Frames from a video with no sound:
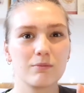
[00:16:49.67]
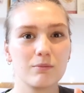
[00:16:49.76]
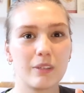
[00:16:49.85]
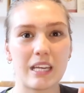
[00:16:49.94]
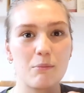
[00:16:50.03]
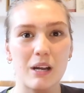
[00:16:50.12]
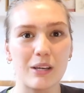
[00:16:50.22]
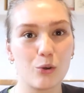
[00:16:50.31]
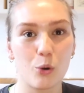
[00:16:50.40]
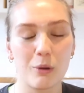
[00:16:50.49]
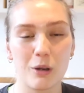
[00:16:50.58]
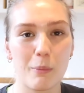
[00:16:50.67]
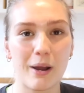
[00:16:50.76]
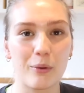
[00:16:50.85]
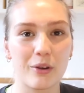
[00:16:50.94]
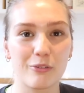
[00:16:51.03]
eat my normal
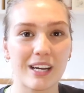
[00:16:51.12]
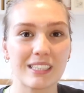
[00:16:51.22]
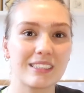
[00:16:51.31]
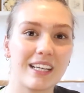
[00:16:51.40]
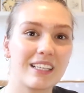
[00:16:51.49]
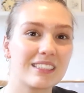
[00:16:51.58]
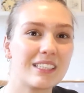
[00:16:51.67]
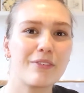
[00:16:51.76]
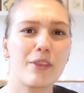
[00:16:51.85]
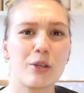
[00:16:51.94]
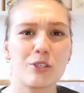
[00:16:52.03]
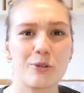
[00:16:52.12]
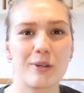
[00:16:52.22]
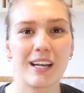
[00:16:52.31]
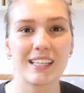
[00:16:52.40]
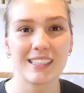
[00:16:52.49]
amount on a rest day because even though you're doing
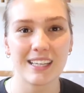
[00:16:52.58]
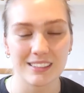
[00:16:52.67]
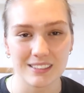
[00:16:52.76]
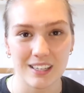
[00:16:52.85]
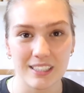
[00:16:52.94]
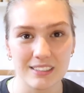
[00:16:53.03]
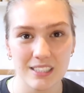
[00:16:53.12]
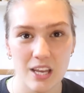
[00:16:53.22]
less exercise